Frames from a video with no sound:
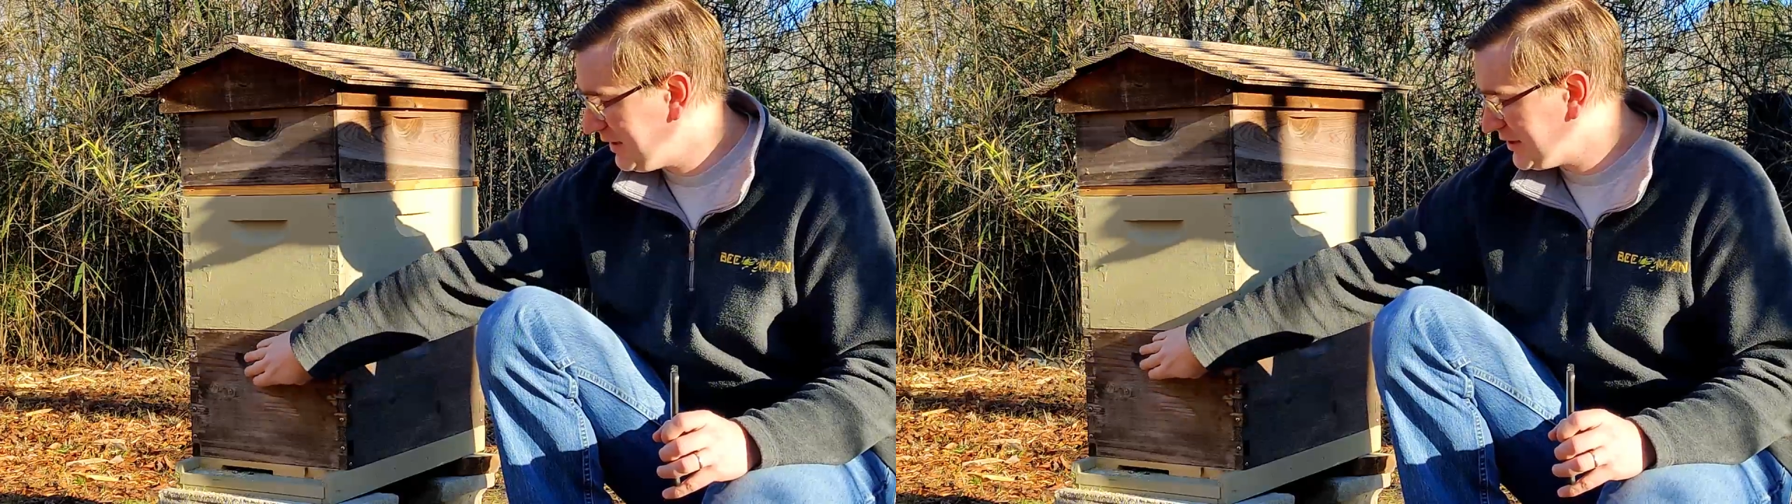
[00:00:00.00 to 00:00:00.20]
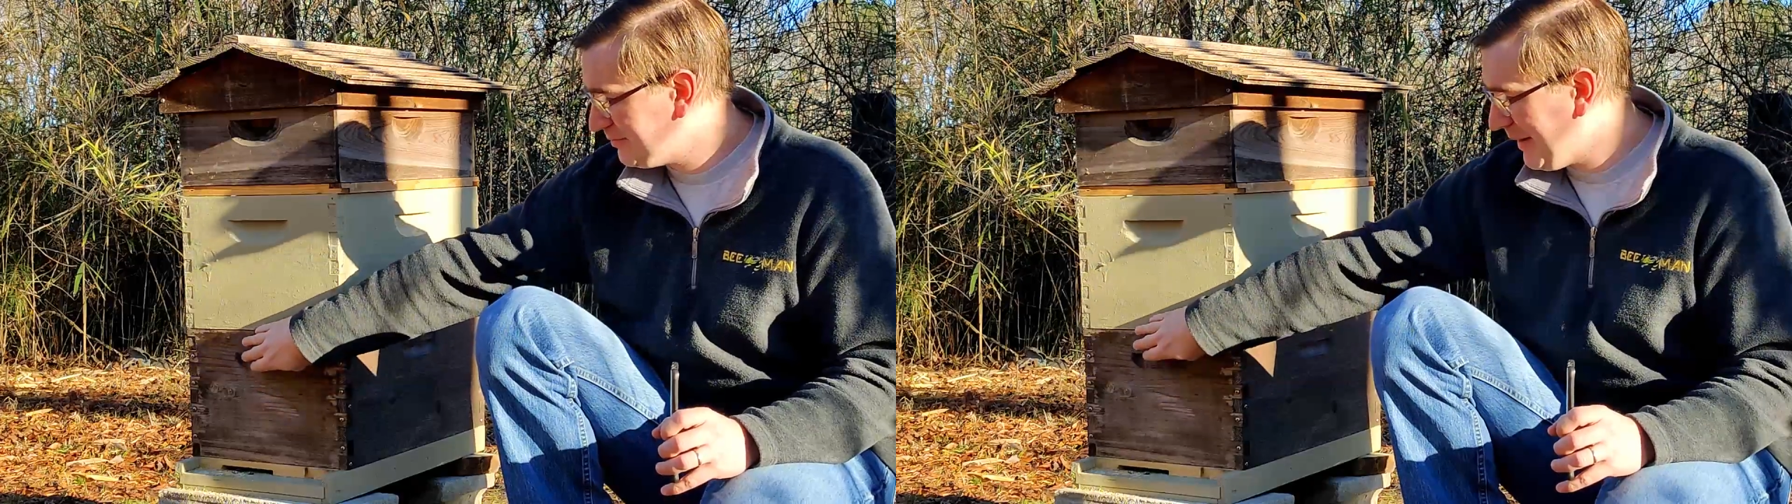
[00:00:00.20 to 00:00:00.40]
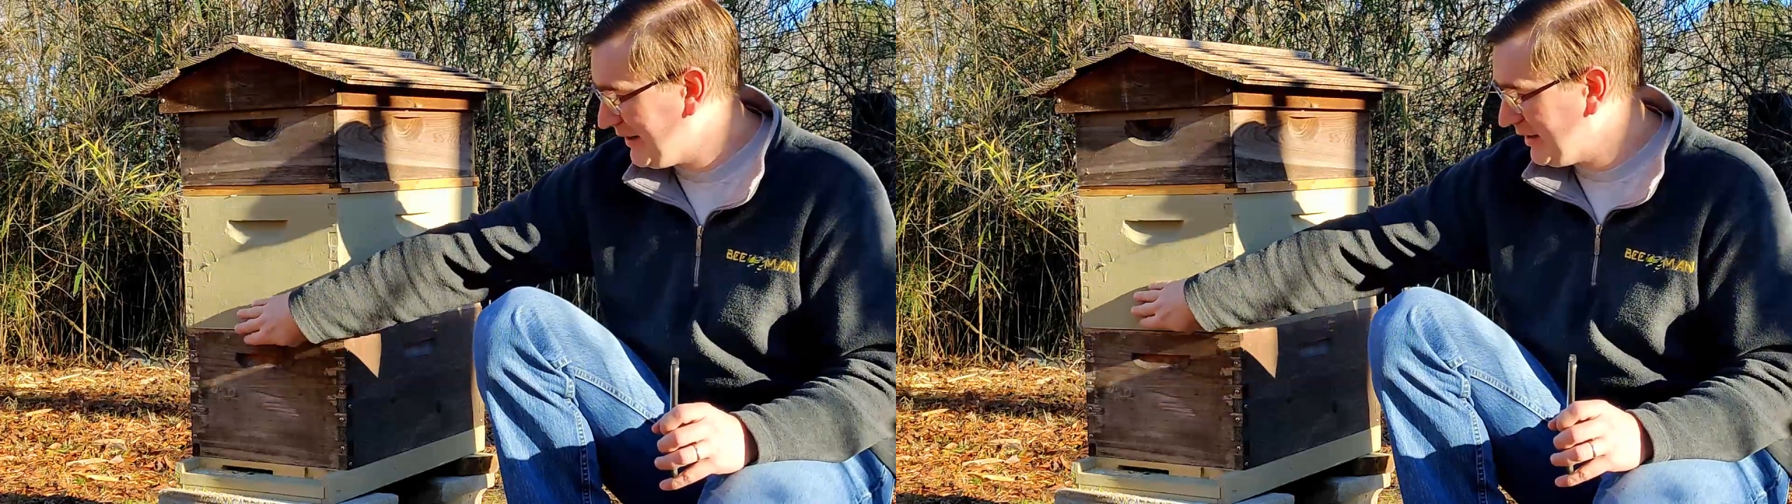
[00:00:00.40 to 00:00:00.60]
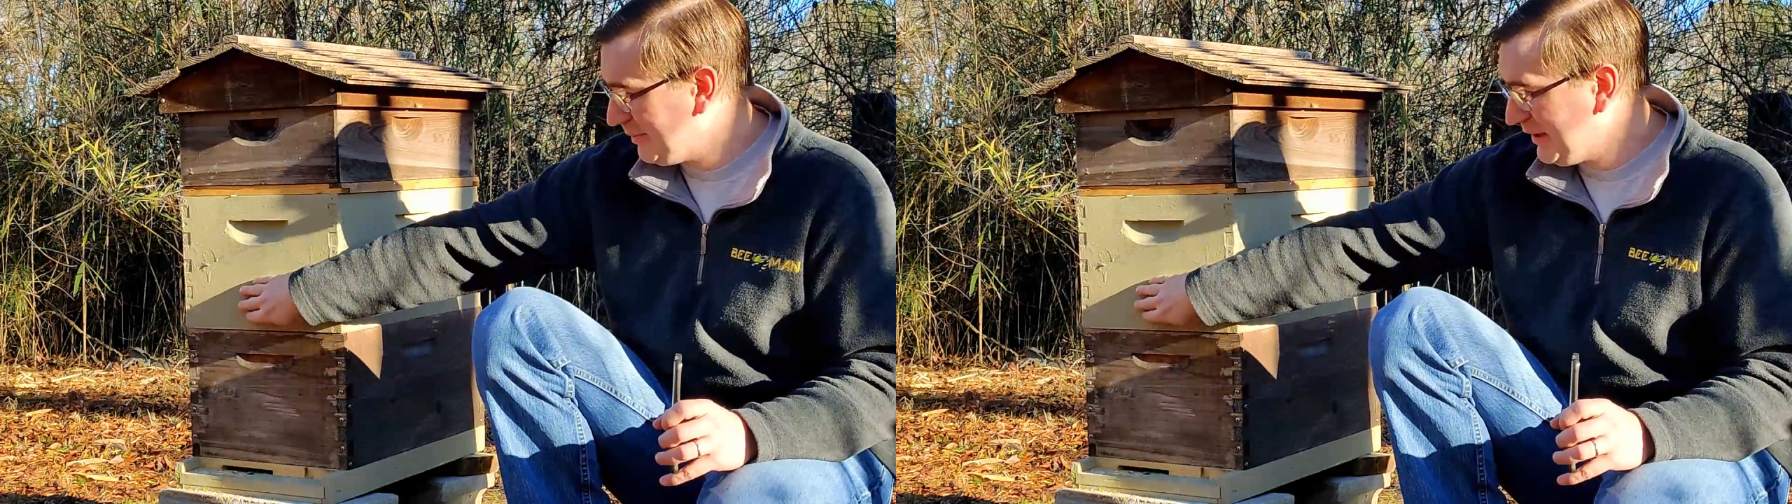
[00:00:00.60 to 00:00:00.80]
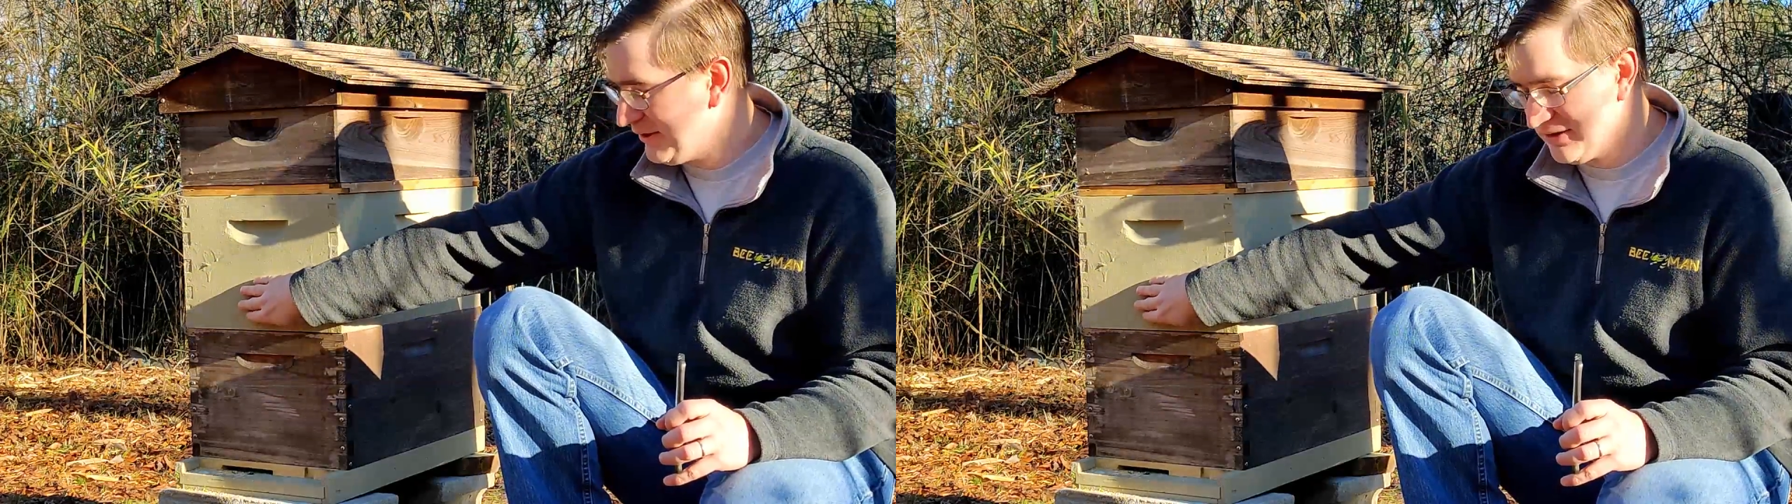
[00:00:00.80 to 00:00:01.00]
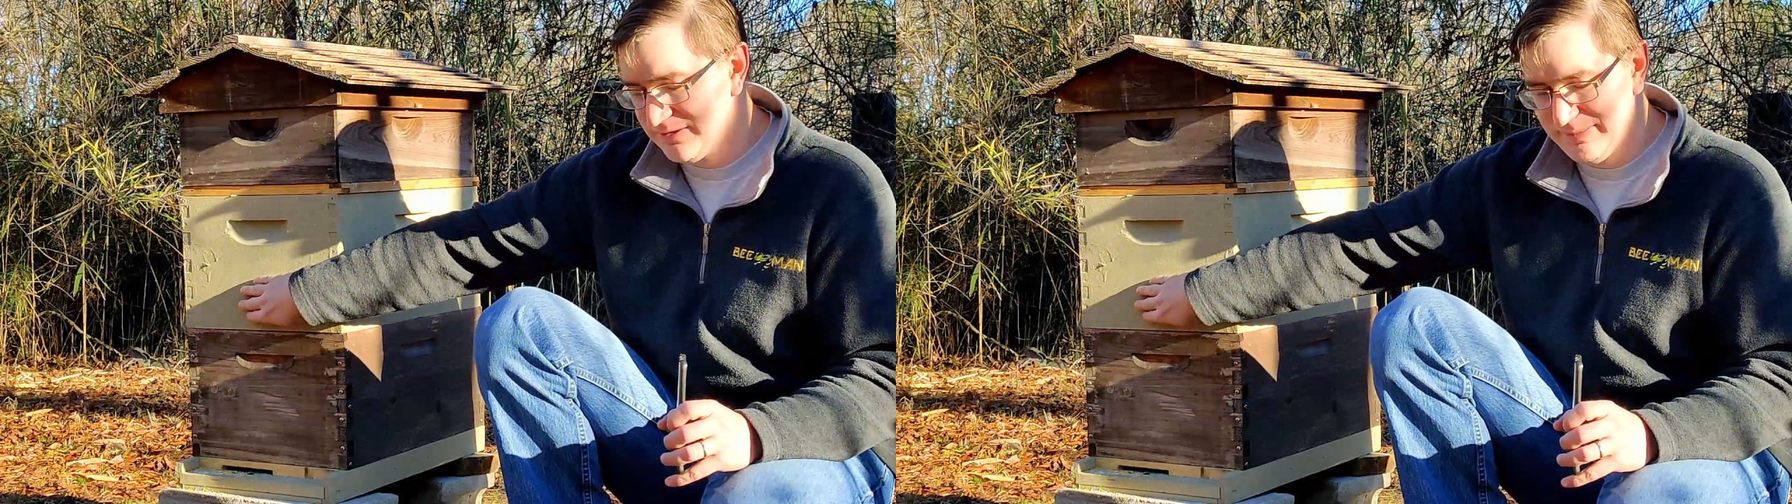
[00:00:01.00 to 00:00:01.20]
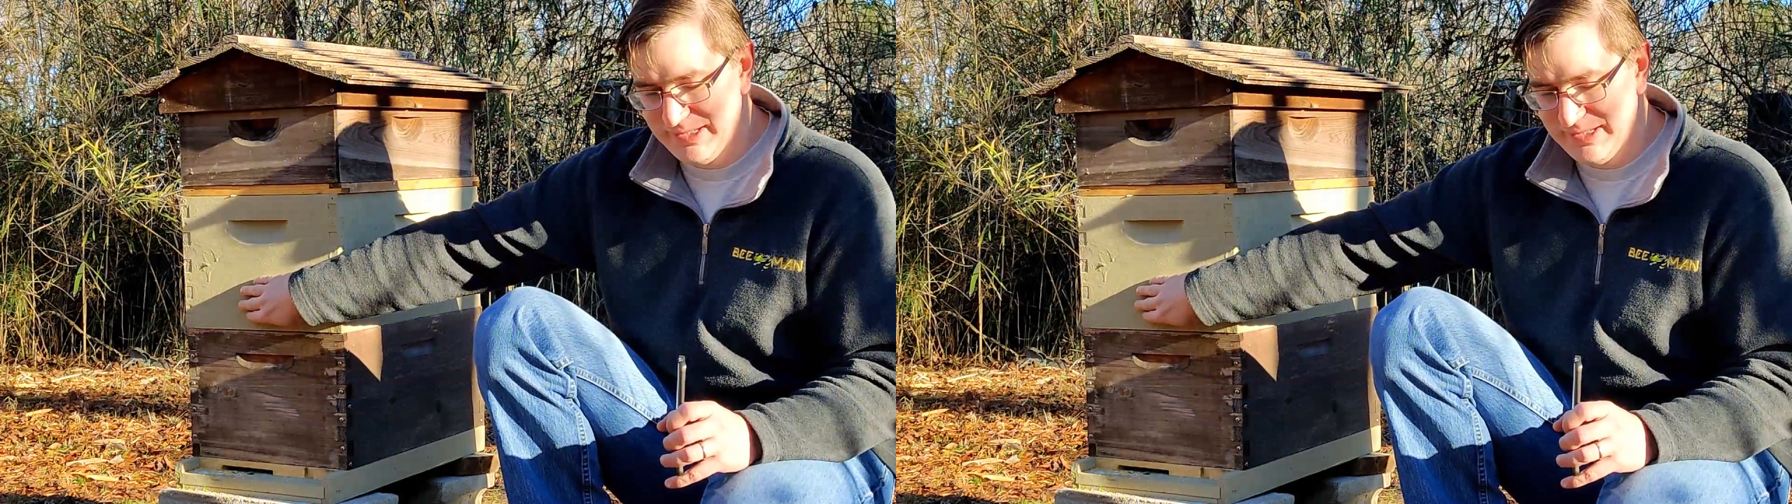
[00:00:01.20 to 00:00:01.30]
expand up here as the